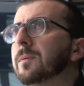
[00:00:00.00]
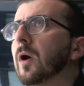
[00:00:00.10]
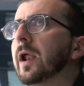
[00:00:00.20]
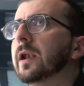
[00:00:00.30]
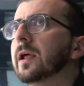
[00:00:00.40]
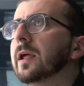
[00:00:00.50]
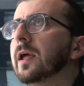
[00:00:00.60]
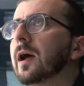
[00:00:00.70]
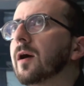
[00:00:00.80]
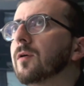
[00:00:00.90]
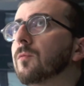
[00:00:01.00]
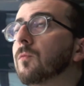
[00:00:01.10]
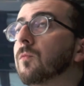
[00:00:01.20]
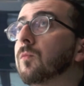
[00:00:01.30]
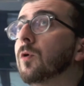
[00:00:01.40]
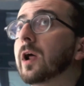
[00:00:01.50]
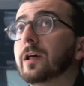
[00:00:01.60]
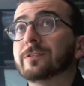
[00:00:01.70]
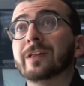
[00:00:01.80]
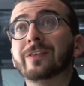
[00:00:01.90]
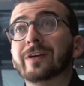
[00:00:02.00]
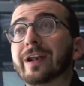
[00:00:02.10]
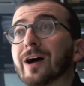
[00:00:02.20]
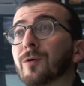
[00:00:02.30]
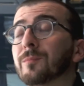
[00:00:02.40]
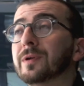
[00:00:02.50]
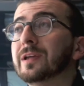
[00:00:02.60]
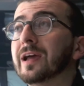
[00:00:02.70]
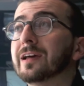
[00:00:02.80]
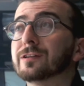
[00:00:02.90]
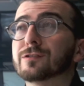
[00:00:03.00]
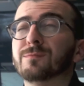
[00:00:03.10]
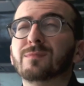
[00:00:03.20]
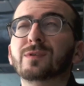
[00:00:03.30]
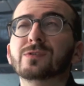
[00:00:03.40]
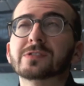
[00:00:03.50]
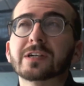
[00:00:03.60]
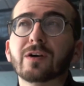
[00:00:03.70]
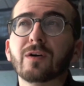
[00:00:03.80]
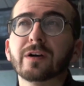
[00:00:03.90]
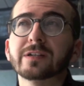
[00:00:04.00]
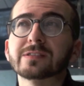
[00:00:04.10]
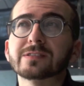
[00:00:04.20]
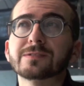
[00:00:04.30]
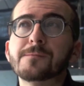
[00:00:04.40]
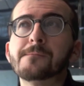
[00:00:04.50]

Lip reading: But would I say that it helped me as a music artist?